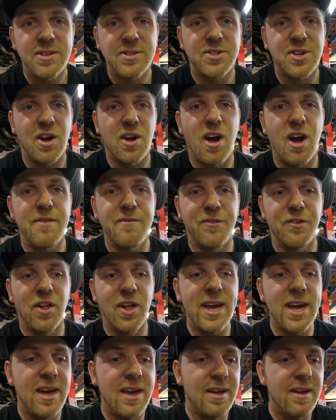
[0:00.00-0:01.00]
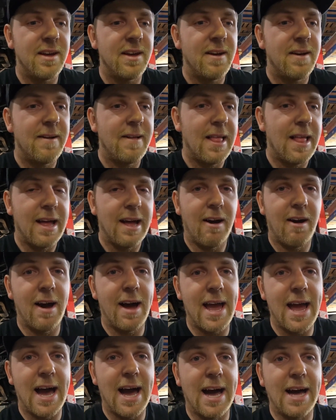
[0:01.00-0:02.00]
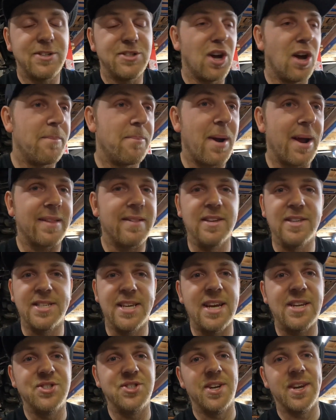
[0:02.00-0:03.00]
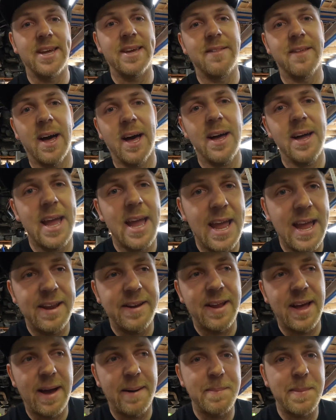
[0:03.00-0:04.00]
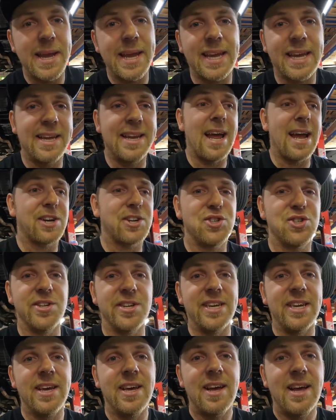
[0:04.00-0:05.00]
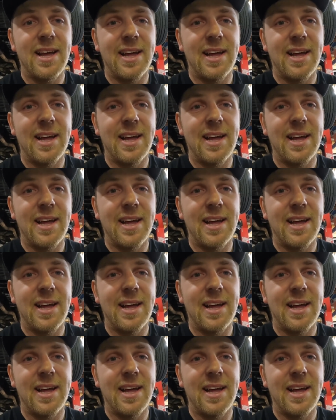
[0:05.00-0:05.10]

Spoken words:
So hopefully I don't break this engine either, and it can actually